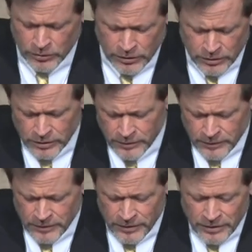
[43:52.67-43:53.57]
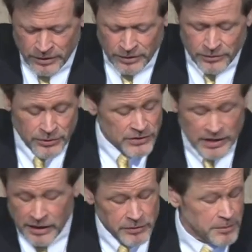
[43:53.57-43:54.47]
Lord, for
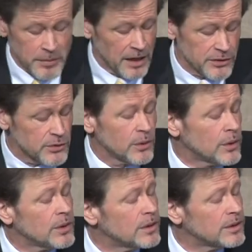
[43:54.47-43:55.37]
saving my soul.